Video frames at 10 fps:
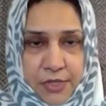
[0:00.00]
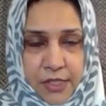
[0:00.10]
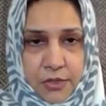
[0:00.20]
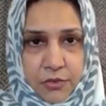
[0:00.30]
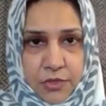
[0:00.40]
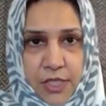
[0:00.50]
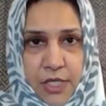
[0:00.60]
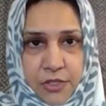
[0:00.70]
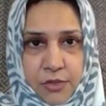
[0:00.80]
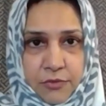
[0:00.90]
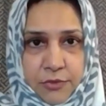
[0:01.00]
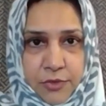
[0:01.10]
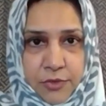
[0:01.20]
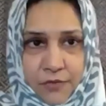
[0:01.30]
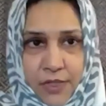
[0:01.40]
trade association of
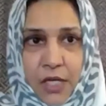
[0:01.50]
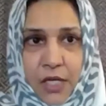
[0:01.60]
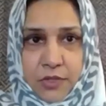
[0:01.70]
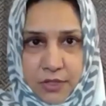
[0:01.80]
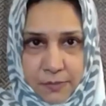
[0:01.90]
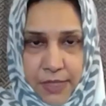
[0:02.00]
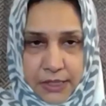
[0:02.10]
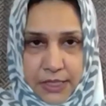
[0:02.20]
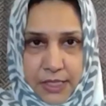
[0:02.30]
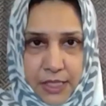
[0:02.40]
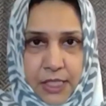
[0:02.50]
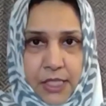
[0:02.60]
software houses in Pakistan,